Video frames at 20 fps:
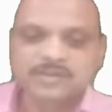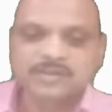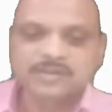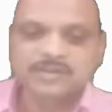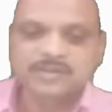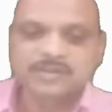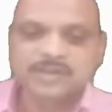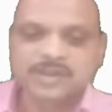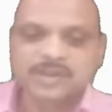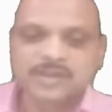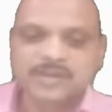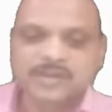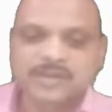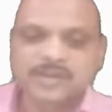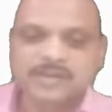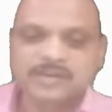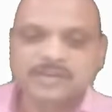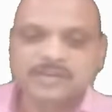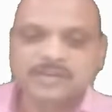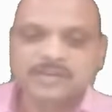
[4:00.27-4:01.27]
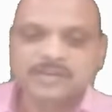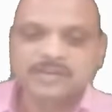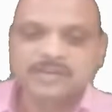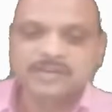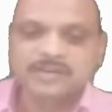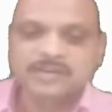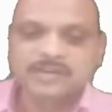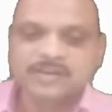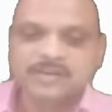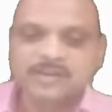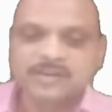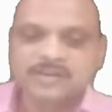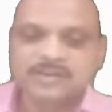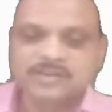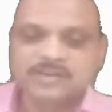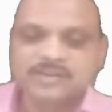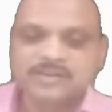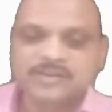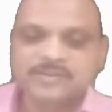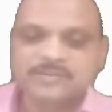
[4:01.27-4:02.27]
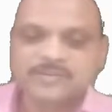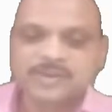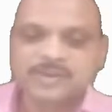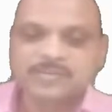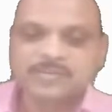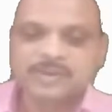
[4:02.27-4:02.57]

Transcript: 13, this will